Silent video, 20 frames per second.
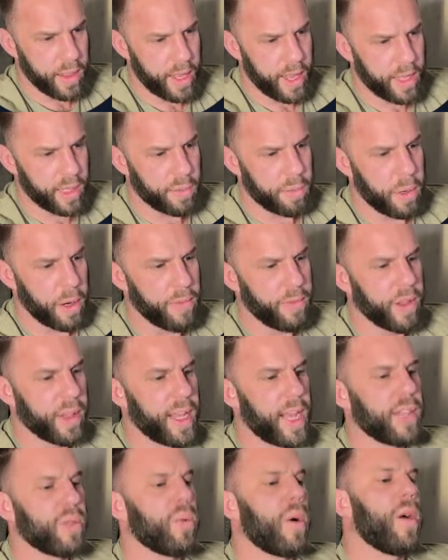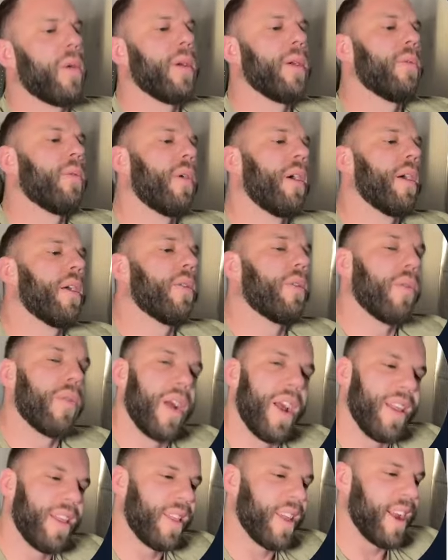that is perfect. That's what we want
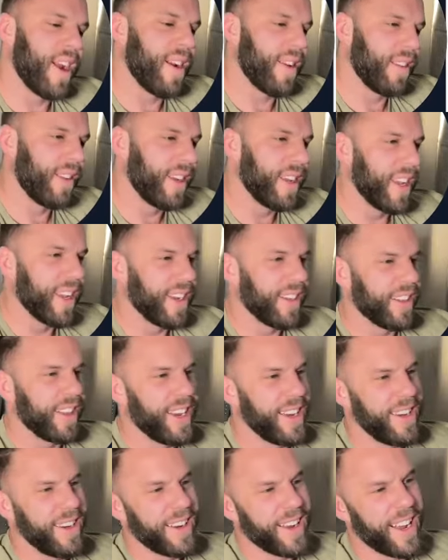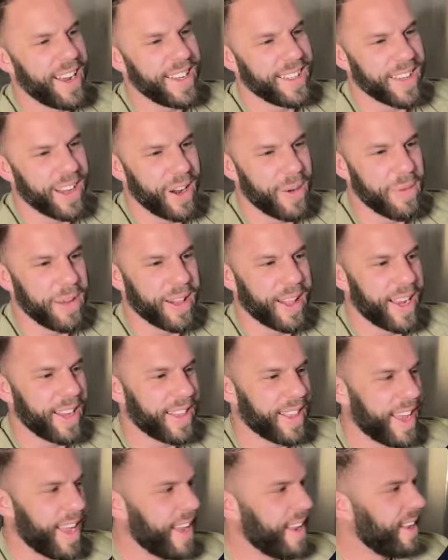right there. Looking clean, you guys. I hope you like
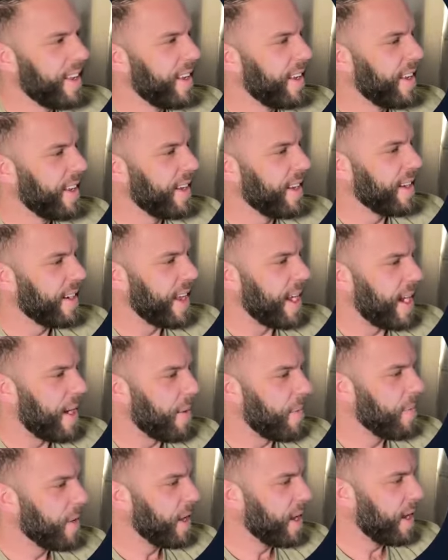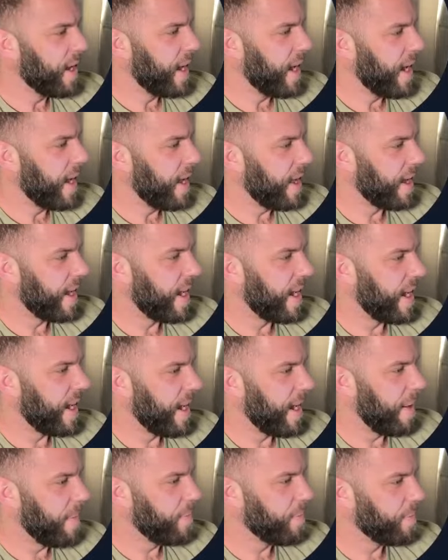that. Now, uh,
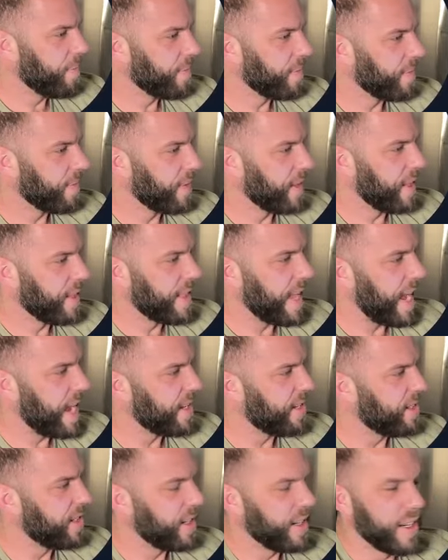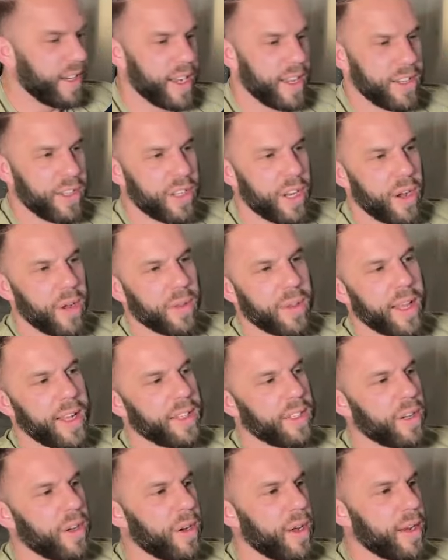um, that is looking good. So
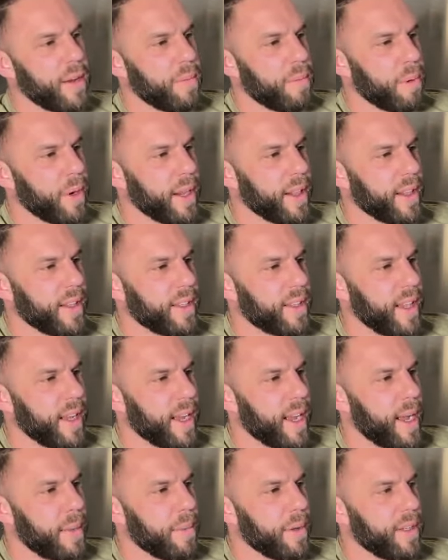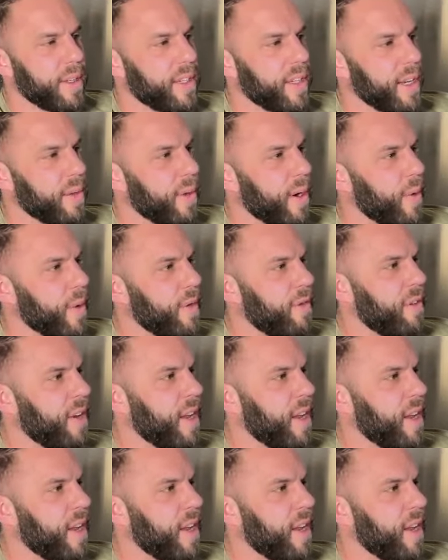let's go ahead and bring this thing up and see what we've